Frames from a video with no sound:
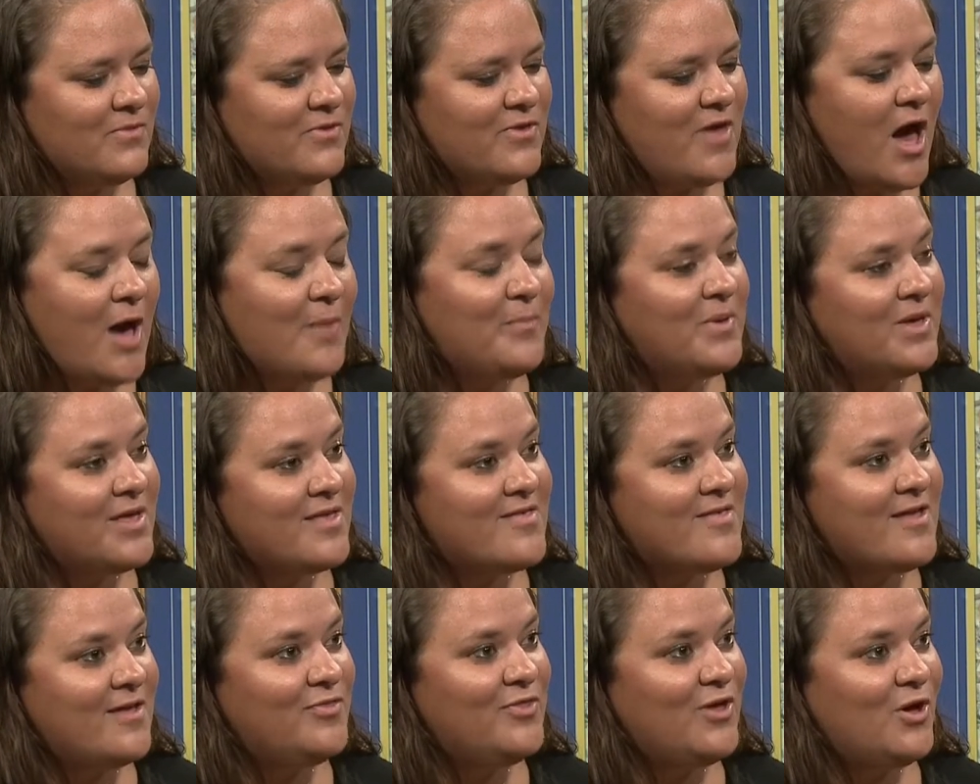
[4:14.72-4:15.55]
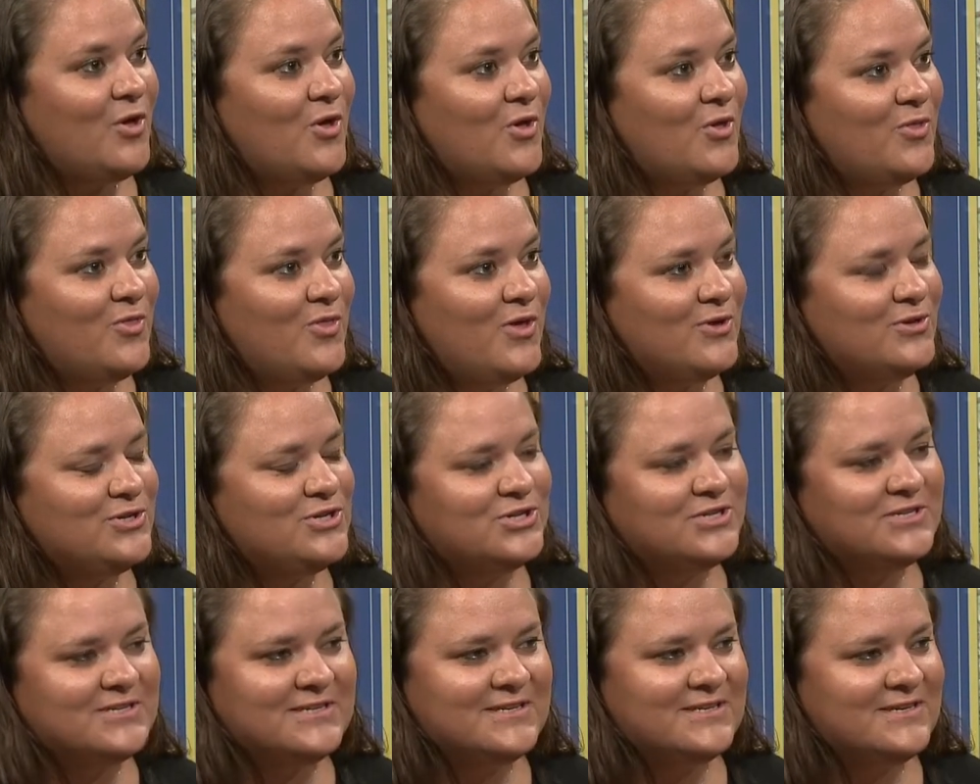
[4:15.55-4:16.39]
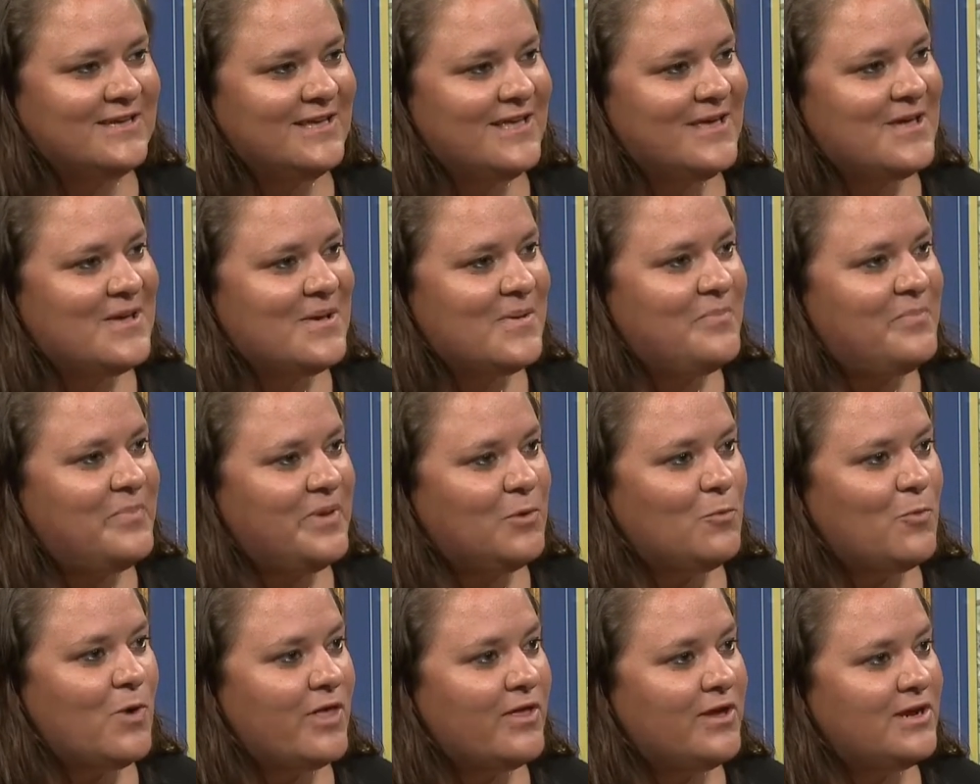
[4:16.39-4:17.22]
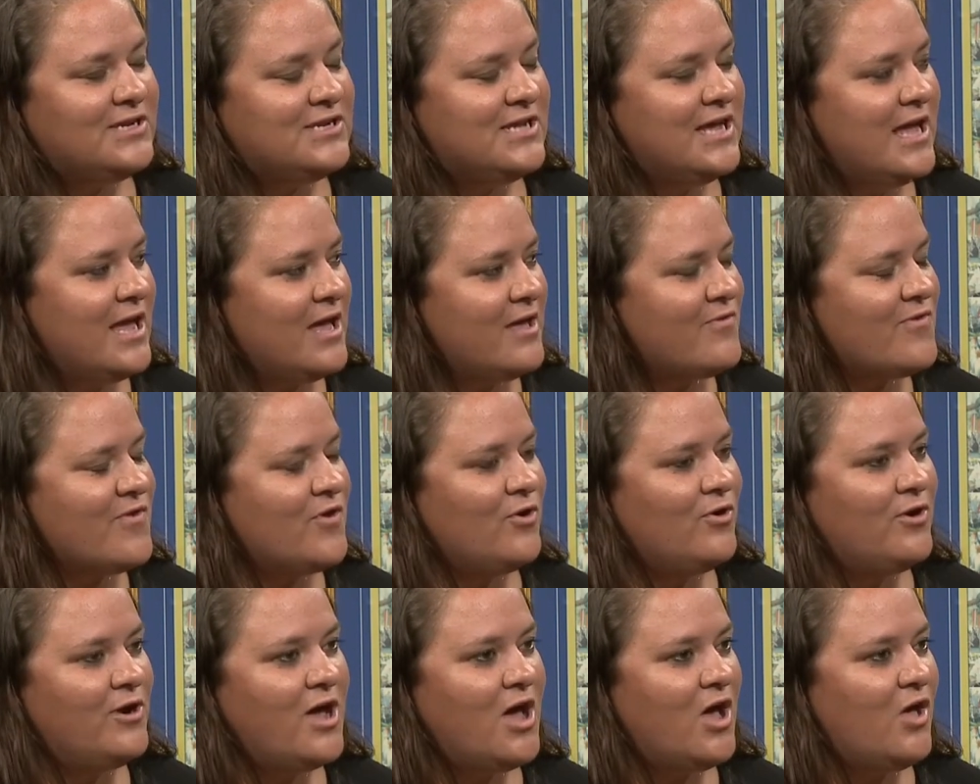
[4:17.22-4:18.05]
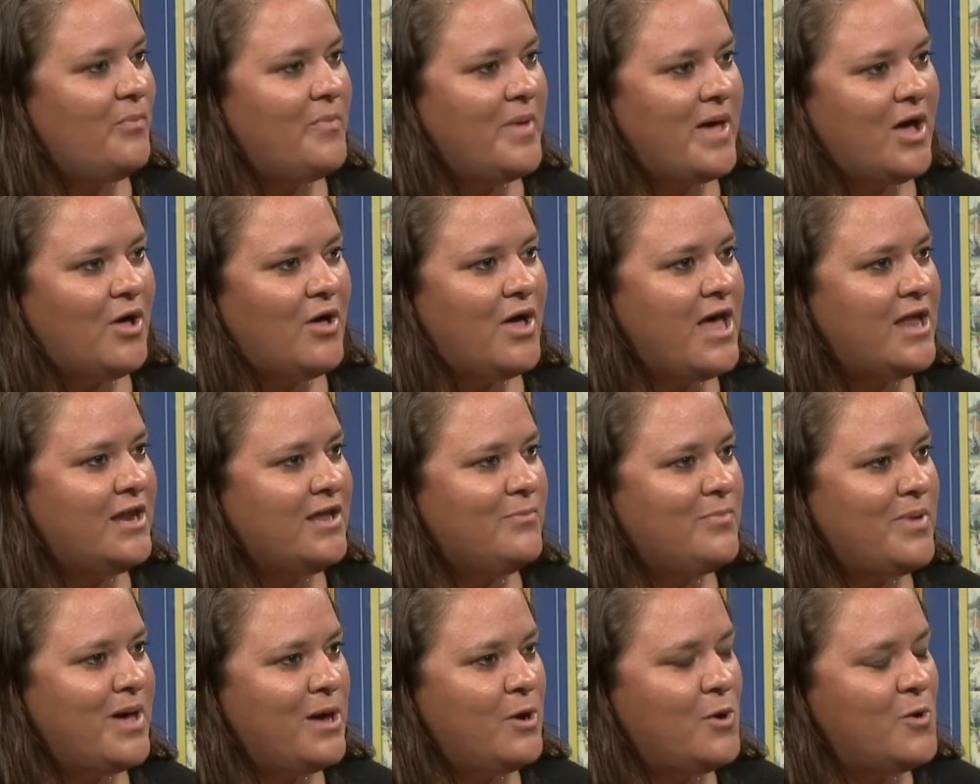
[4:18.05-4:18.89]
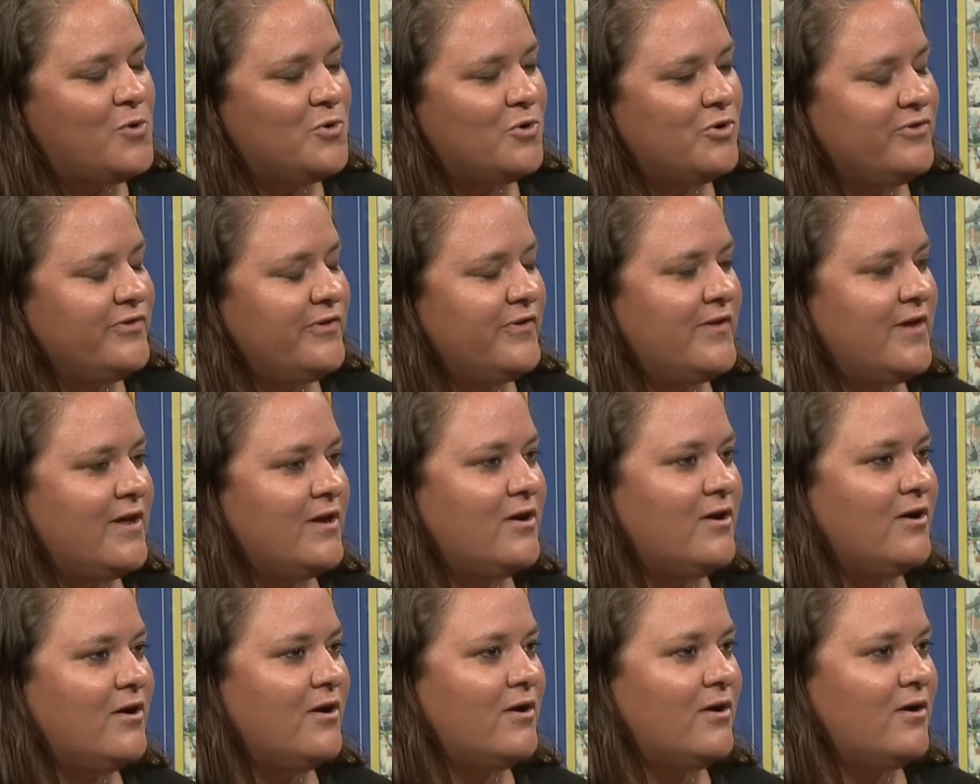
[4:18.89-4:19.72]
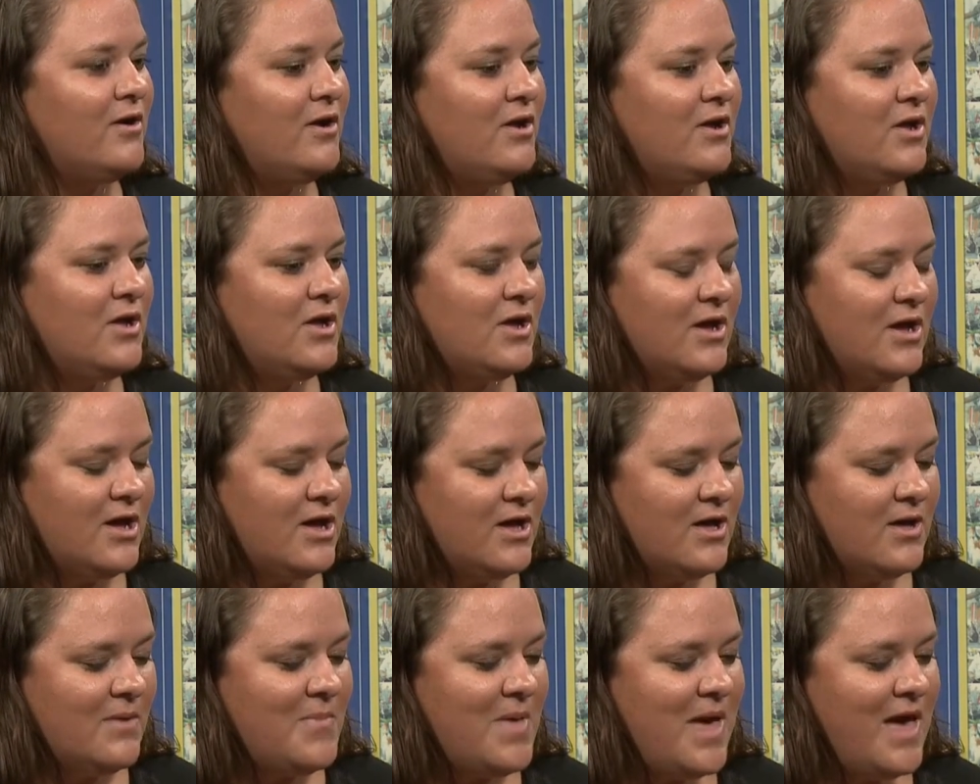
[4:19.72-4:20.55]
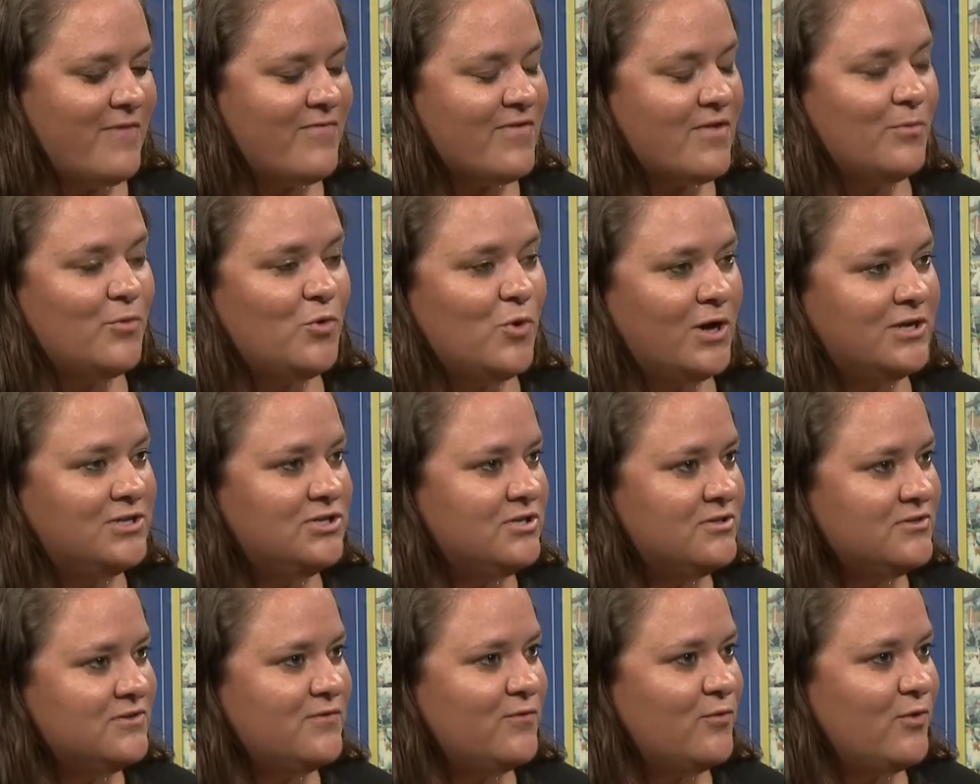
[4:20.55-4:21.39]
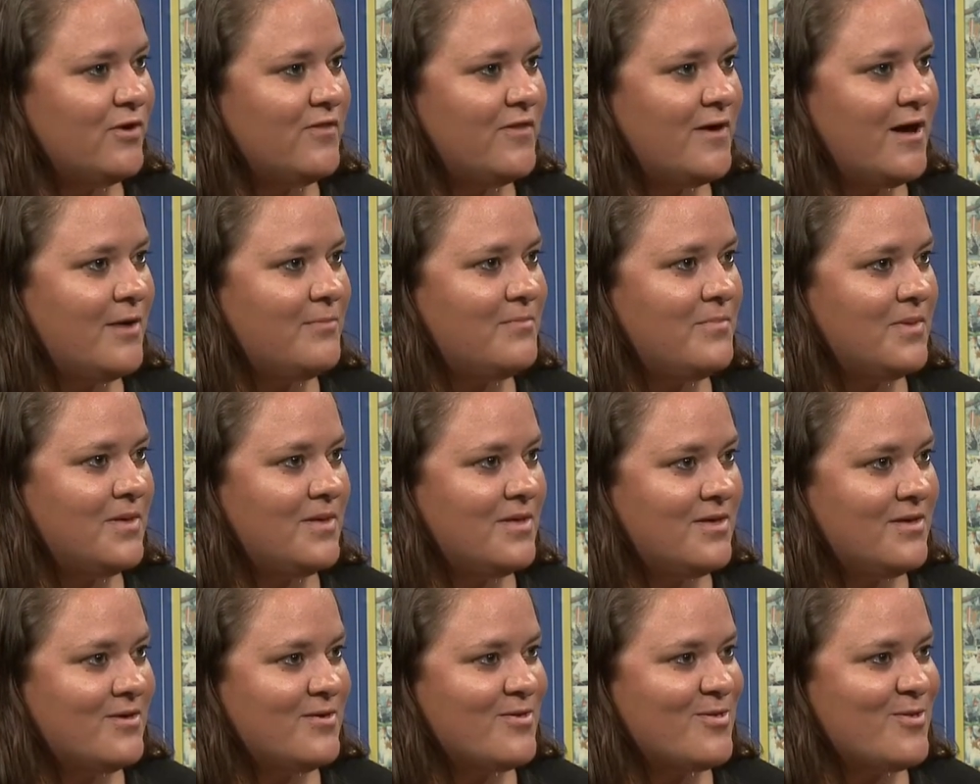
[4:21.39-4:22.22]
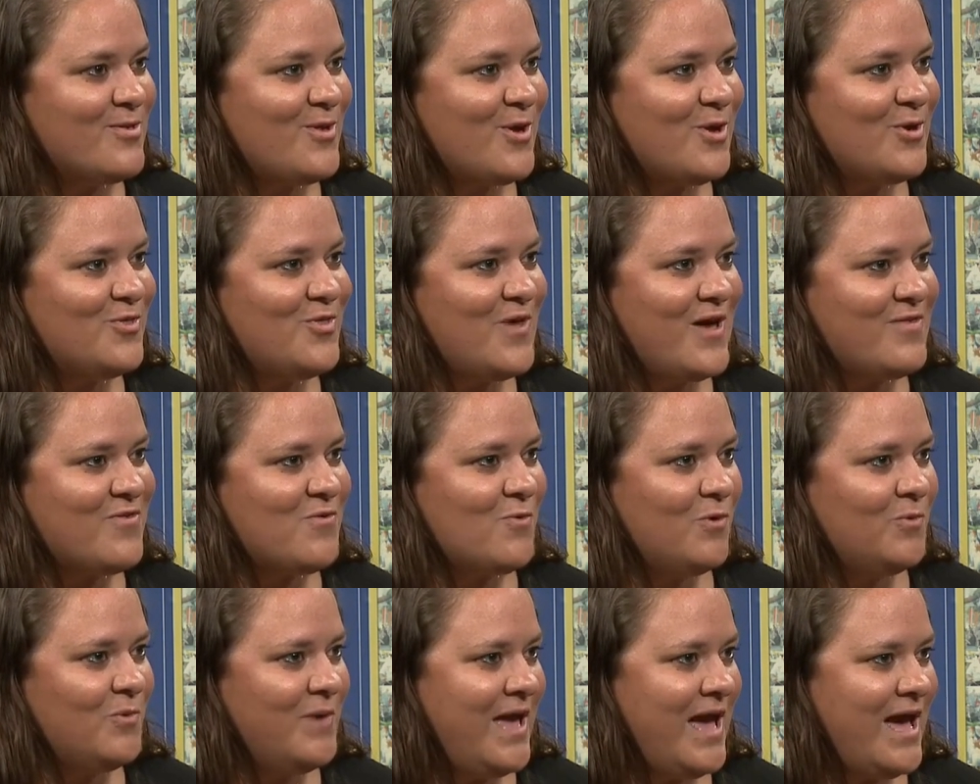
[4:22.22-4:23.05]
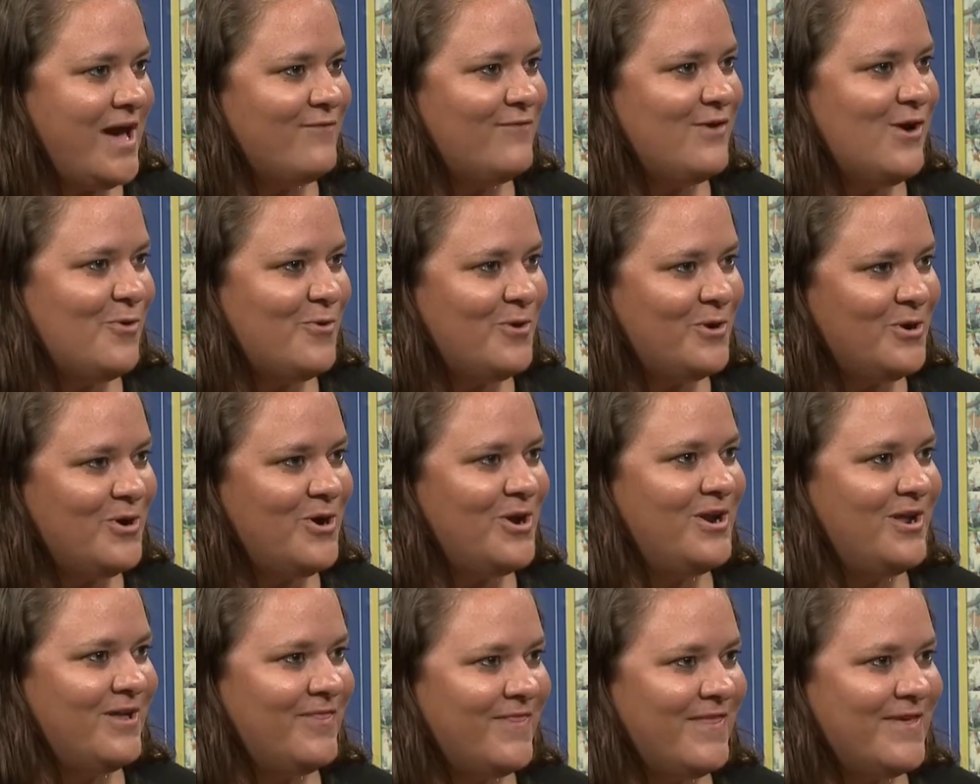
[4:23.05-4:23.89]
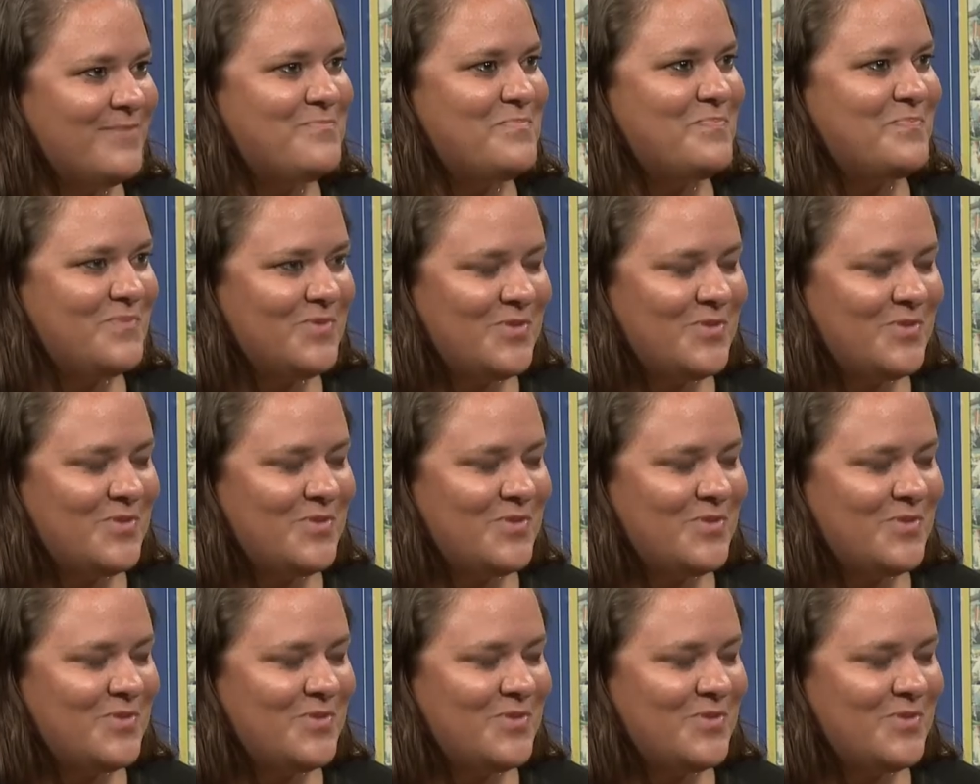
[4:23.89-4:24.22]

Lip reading: topics that they'll just be willing to answer and help out any pet owners that are have some questions for them. So that's what we have going on at the